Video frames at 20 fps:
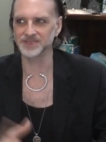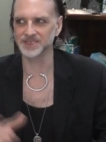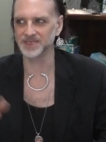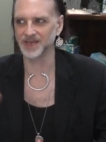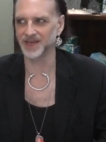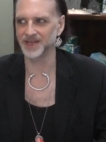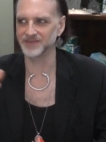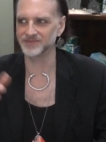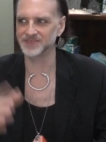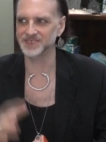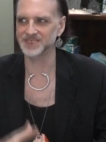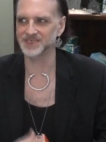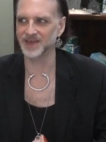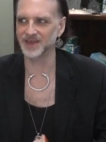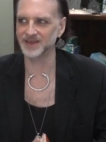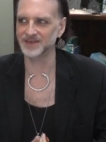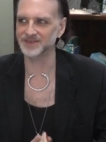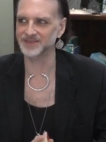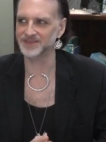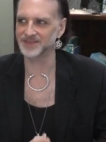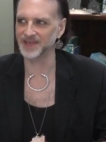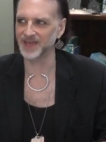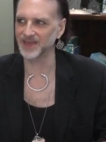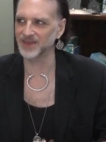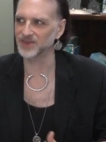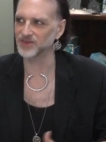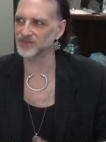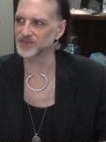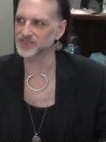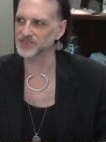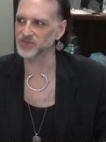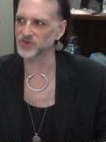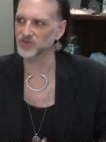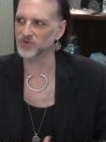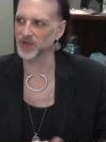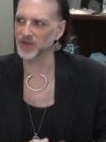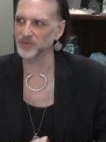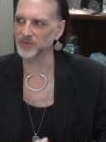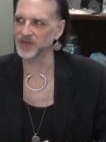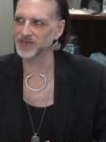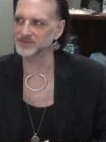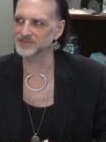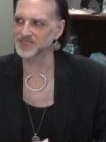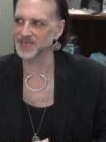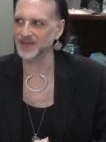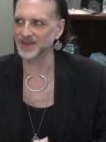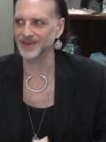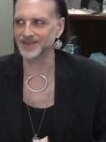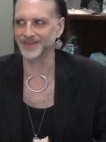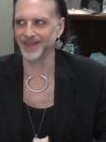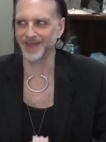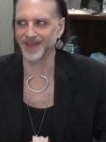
side of the cycle. Thank you. That's a great way of saying